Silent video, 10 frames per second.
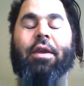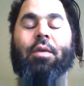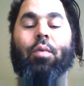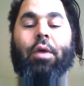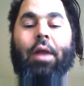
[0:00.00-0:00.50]

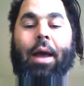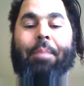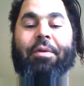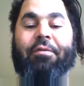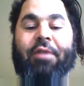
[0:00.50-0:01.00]
it will
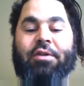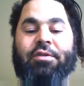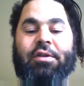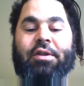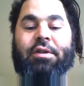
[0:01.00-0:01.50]
happen
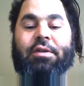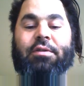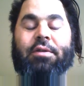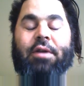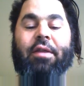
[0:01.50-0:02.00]
eventually.
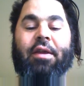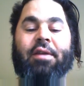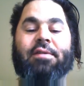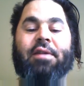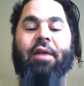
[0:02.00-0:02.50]
I think
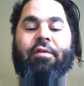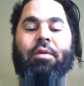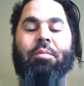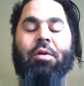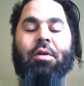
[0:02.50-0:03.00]
it's
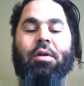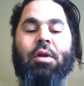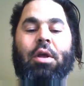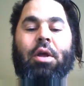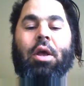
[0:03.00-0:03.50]
inevitable,
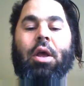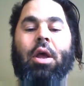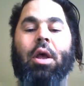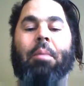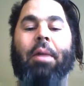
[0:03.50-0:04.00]

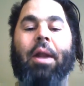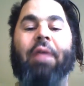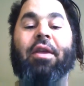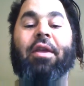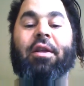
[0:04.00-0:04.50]
but I
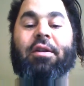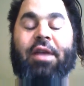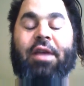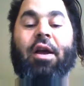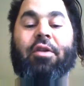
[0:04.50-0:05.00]
think it'll
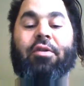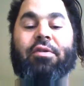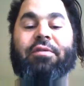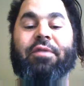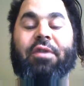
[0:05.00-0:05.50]
take
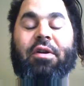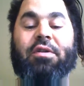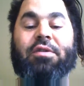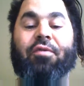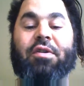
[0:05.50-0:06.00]
hundreds of
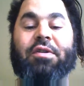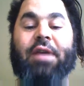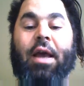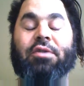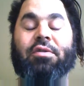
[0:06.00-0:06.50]
years for it to
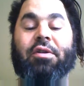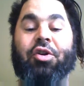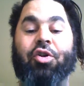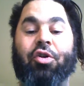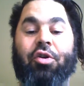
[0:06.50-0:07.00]
actually
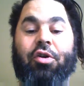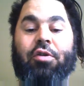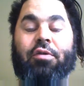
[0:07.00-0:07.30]
occur.